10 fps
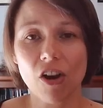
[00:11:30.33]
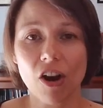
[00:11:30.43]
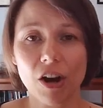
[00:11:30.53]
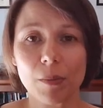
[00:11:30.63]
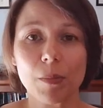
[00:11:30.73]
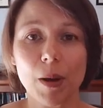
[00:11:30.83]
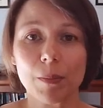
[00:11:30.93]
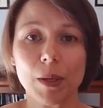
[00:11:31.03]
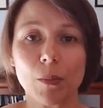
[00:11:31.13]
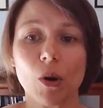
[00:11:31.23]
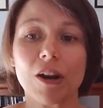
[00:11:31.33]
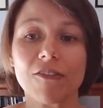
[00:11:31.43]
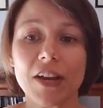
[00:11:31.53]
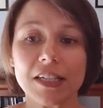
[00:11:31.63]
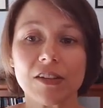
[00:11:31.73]
heart pumping more
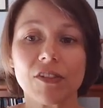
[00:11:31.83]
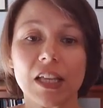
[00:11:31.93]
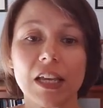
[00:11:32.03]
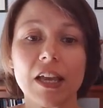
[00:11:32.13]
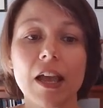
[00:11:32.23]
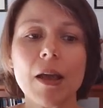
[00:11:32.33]
effectively.